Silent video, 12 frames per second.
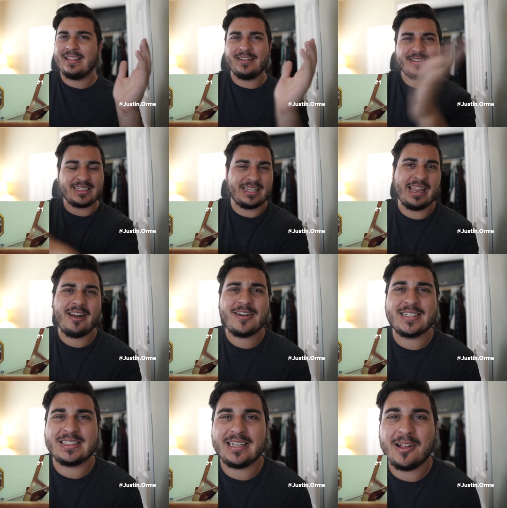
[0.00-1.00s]
There's a
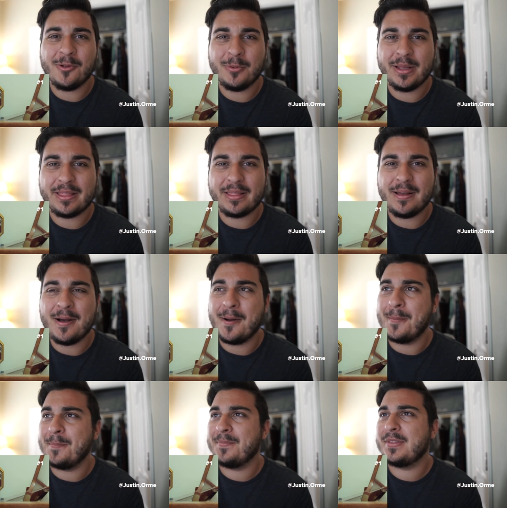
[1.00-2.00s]
carousel with
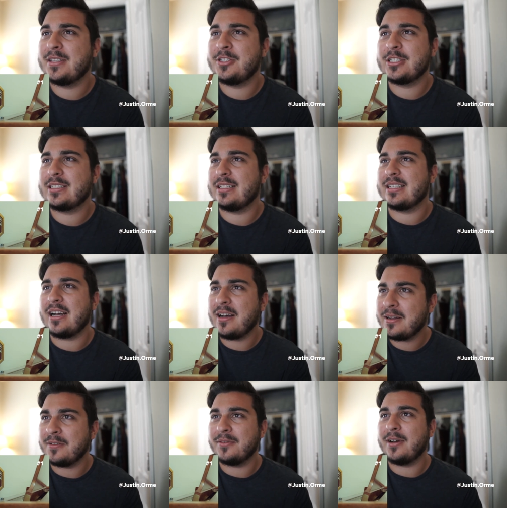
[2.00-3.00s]
um, just a
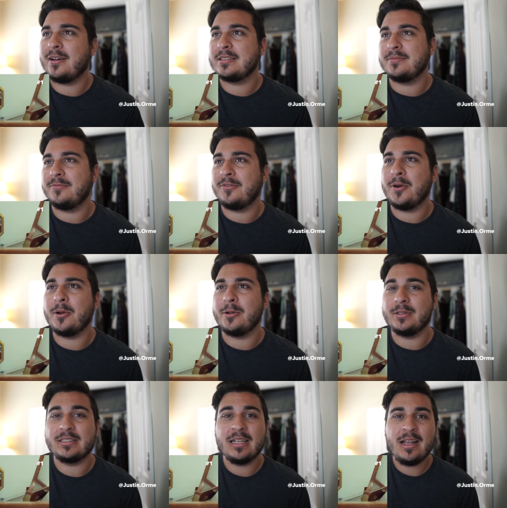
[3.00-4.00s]
ton of awesome
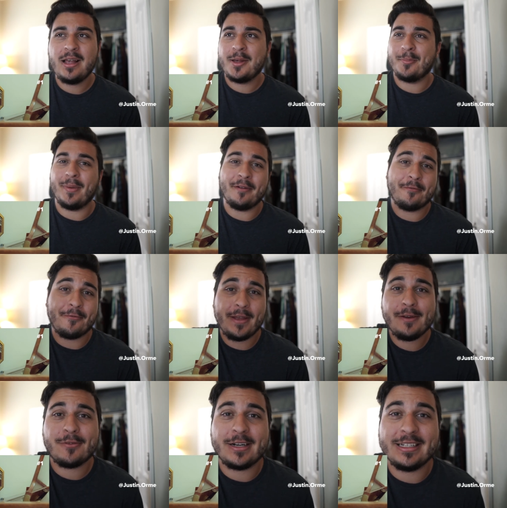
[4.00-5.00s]
photos. My
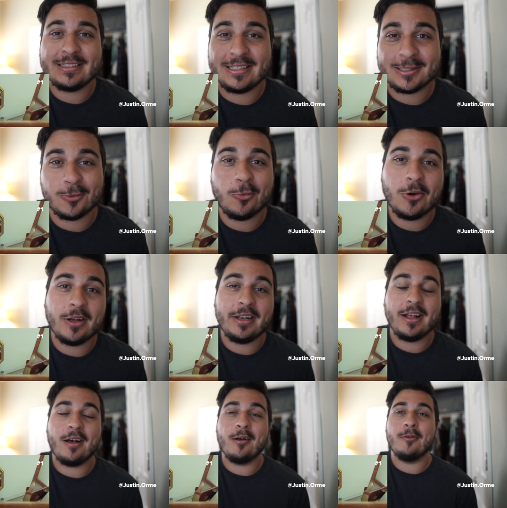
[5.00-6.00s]
favorite is this
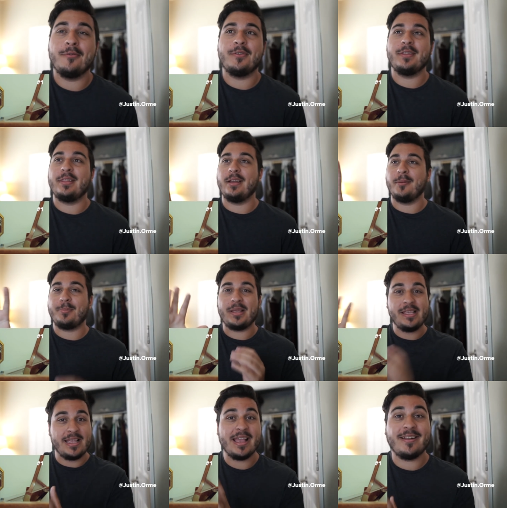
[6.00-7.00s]
one of the
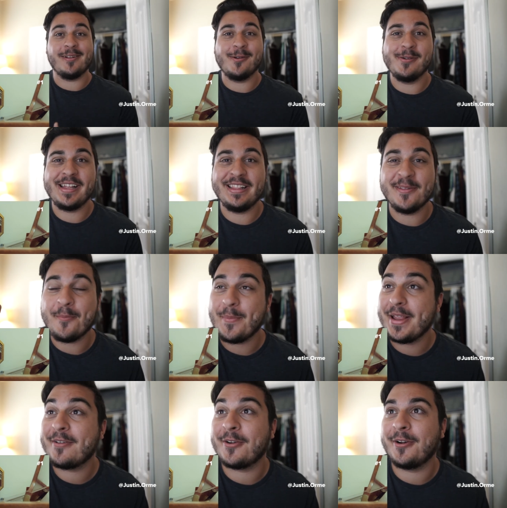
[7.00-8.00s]
piano in the
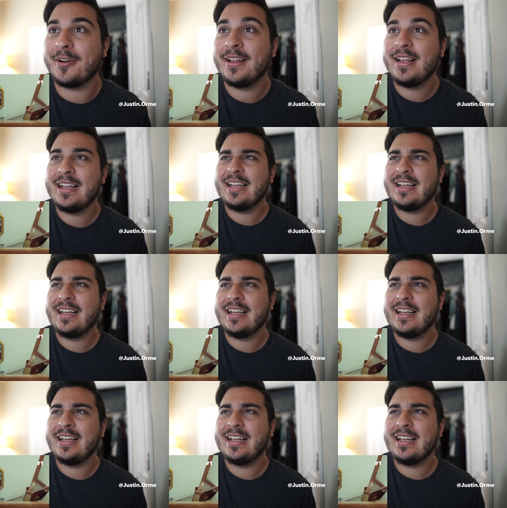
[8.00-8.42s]
mirror.